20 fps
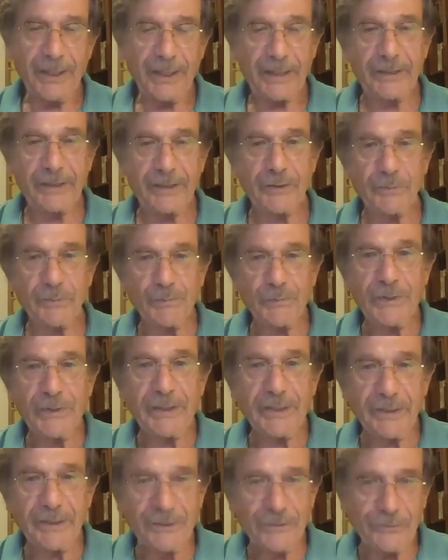And to bring
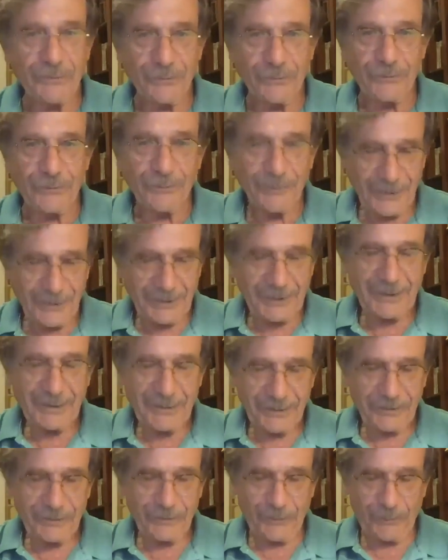it to,
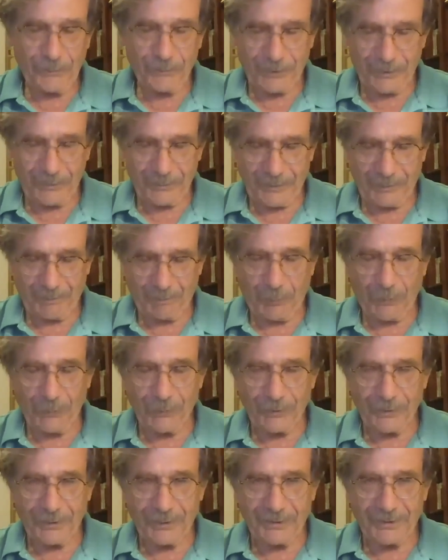to the
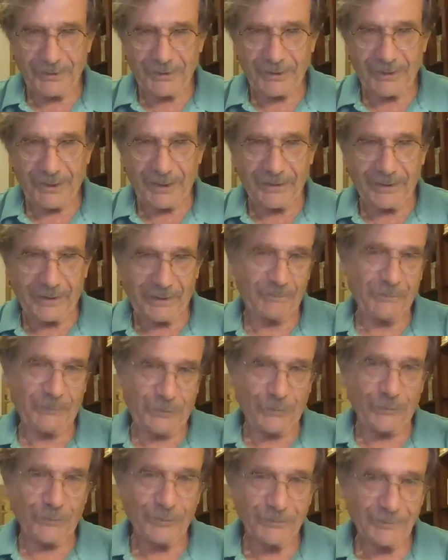points that I'm sure